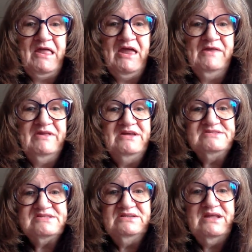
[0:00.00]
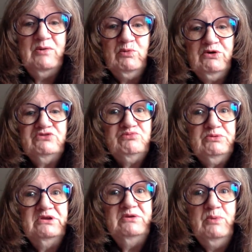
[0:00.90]
and they said they worked
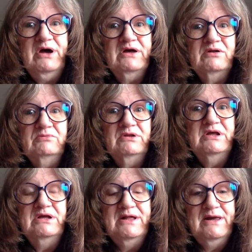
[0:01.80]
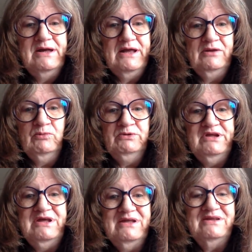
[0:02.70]
really well and
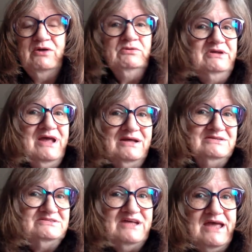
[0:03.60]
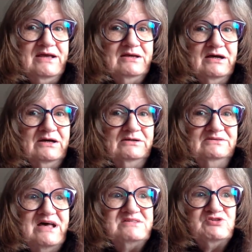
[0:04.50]
only they only had to take a uh,
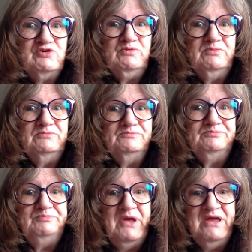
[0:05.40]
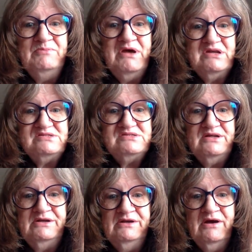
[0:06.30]
lesser pain
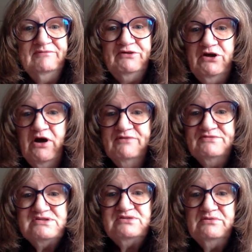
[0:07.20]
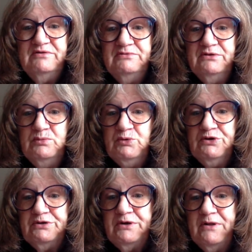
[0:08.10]
medicine and not very often, so they really were